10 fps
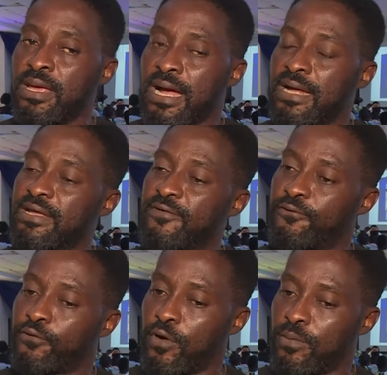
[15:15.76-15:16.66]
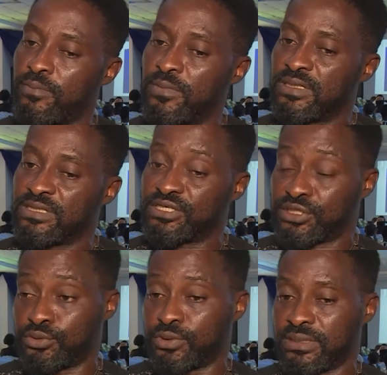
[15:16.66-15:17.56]
and inform these
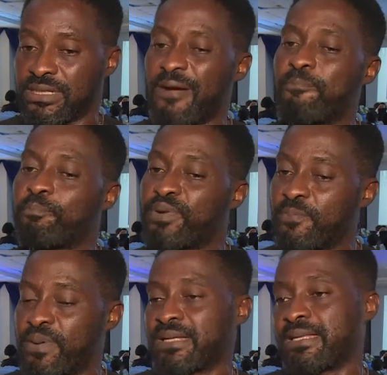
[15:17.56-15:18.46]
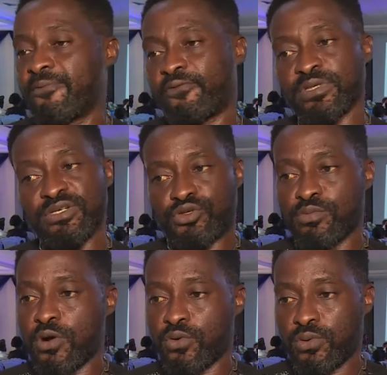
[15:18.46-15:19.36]
children and prepare them for the
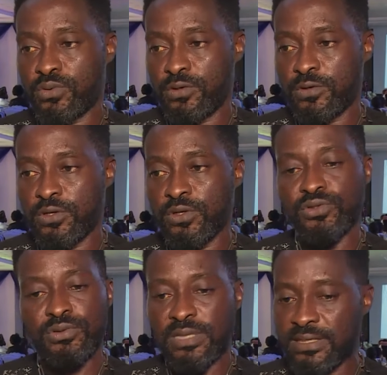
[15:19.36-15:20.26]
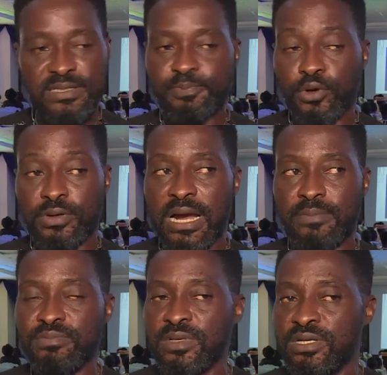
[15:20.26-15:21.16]
tomorrow. So this
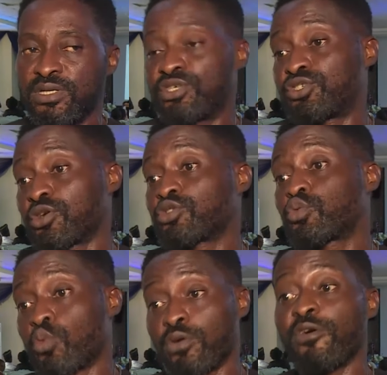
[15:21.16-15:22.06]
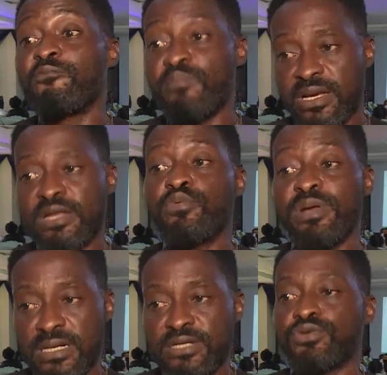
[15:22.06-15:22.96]
program is just one of many
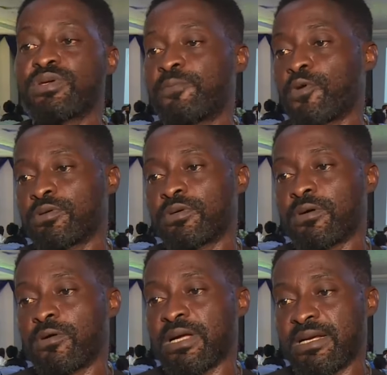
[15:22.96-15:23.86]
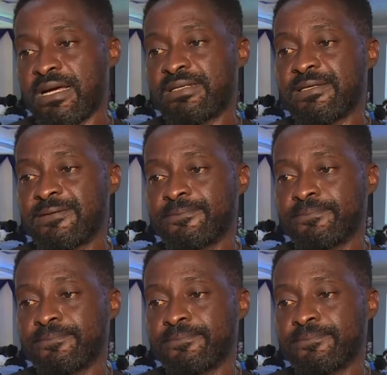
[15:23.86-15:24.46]
we need to keep organizing.